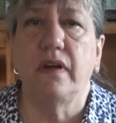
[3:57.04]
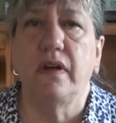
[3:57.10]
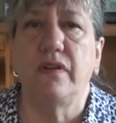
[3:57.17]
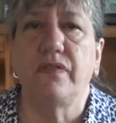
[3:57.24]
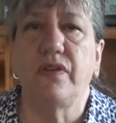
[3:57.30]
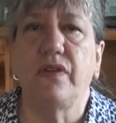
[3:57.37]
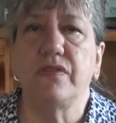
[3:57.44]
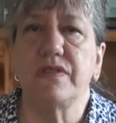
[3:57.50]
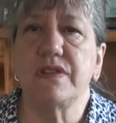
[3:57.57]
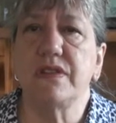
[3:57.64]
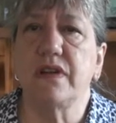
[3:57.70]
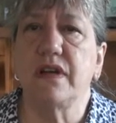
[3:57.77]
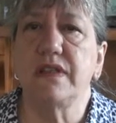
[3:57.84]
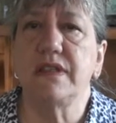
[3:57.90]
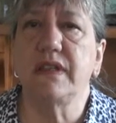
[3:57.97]
Florence
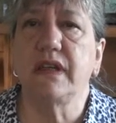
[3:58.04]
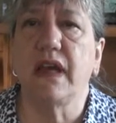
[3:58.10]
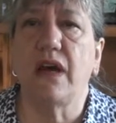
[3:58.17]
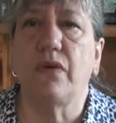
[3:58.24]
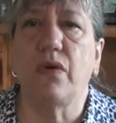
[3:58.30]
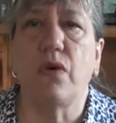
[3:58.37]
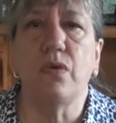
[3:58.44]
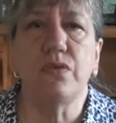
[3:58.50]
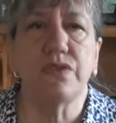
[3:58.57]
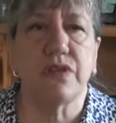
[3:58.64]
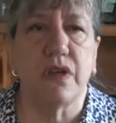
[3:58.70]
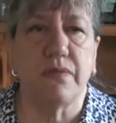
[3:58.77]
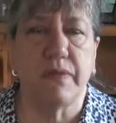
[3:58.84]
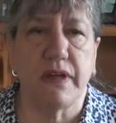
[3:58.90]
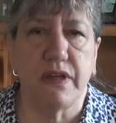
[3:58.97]
Nightingale
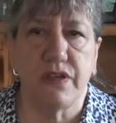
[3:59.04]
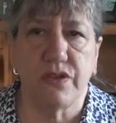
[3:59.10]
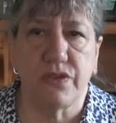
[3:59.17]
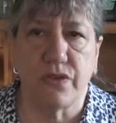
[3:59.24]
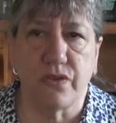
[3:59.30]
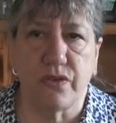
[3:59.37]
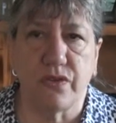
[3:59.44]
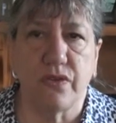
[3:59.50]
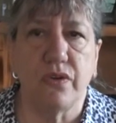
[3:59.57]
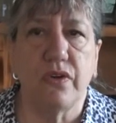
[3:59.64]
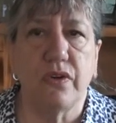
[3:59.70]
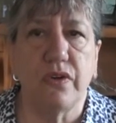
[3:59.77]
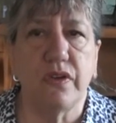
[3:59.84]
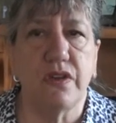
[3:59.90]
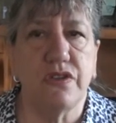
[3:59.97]
also made sure that